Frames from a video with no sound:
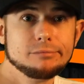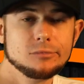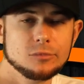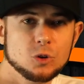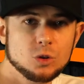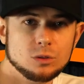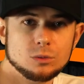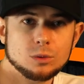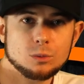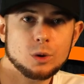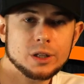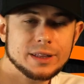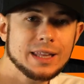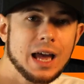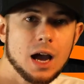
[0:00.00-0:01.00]

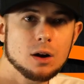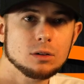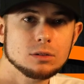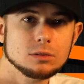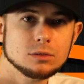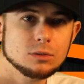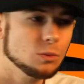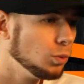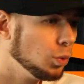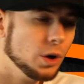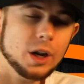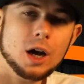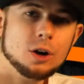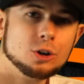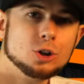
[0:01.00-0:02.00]
What now? What
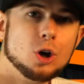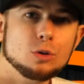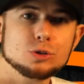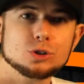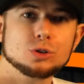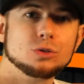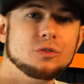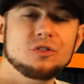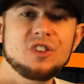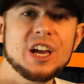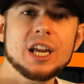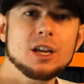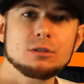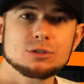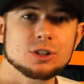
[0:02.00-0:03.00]
are those
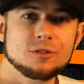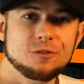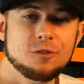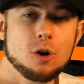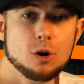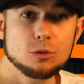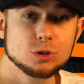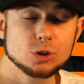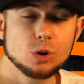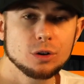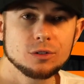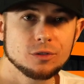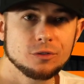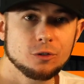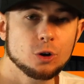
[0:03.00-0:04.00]
videos and photos good
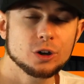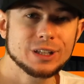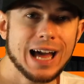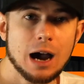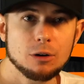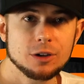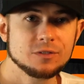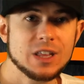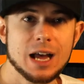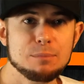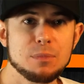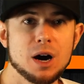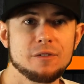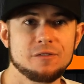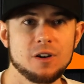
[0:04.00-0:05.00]
for now if that
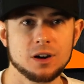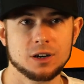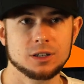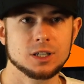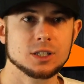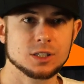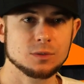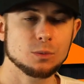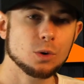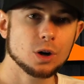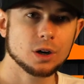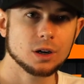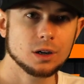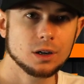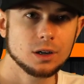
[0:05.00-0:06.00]
motherfucker doesn't work?